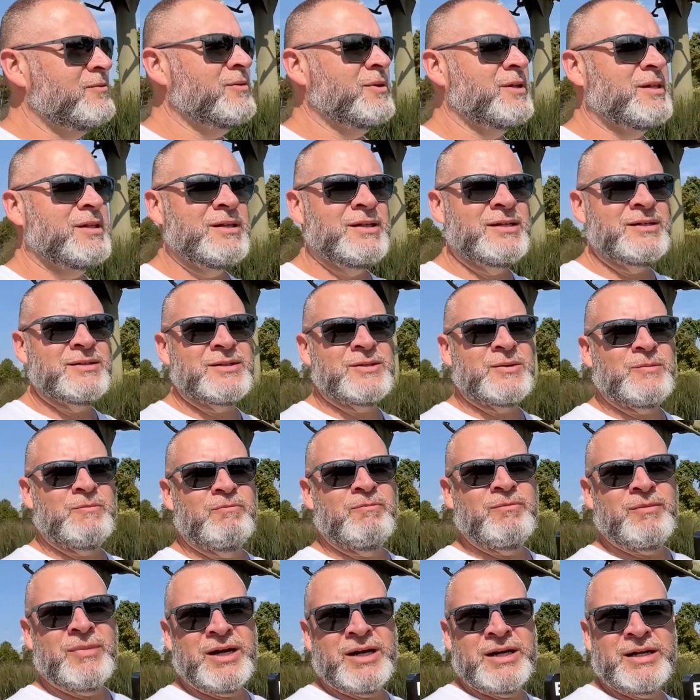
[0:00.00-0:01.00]
I think it's a
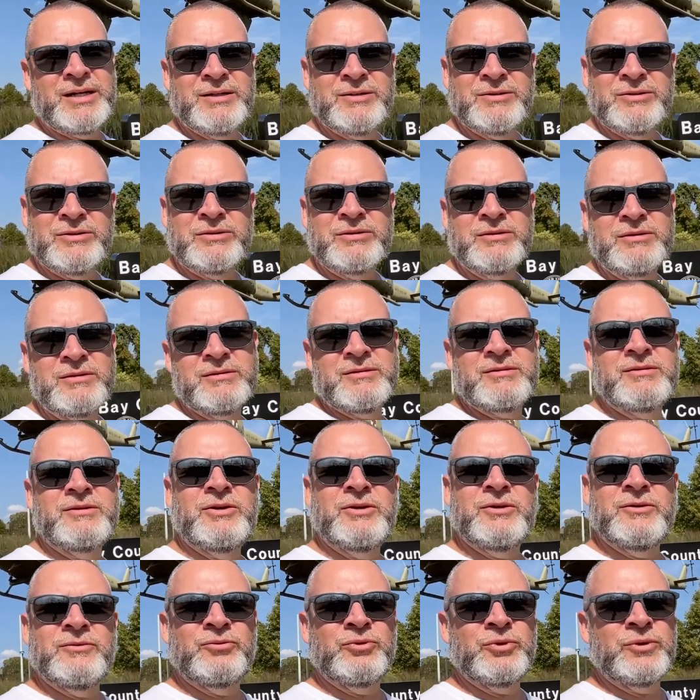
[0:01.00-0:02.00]
mile
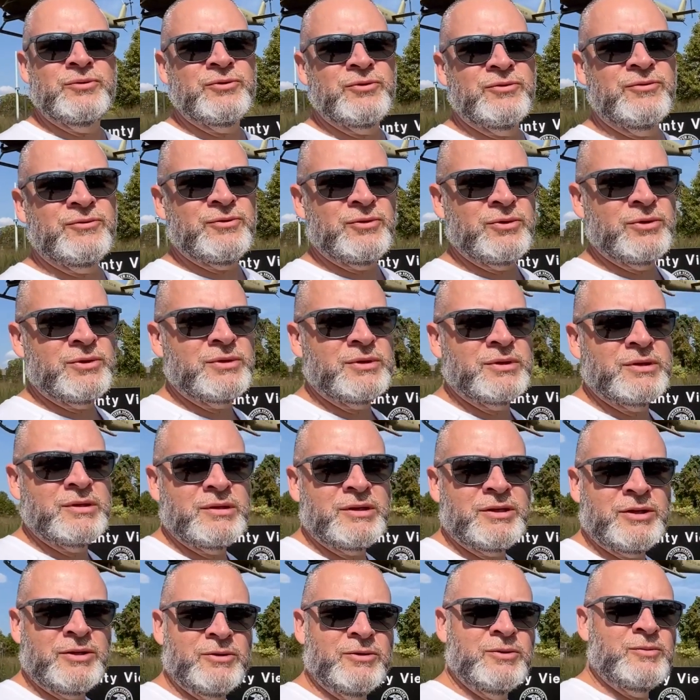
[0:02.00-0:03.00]
of riverfront
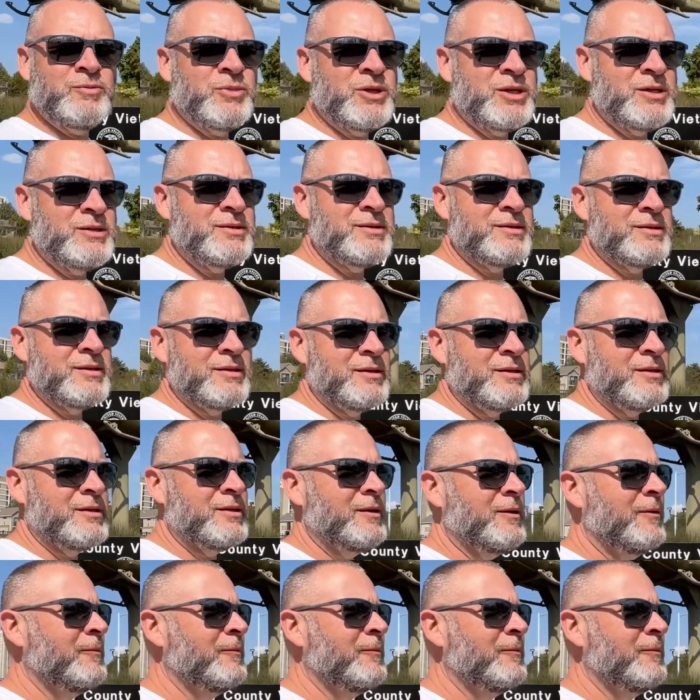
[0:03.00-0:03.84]
here in Bay City,